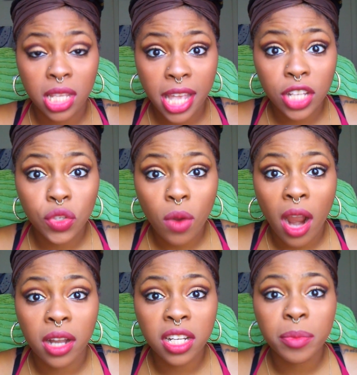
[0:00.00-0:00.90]
yes, you
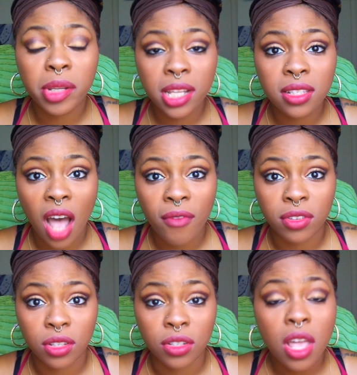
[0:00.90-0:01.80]
are good police
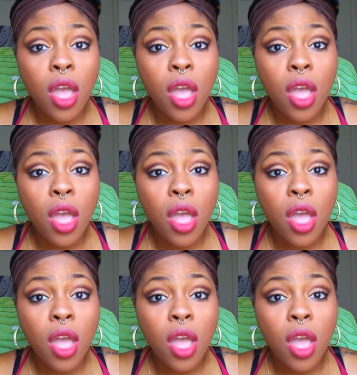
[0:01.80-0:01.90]
officers,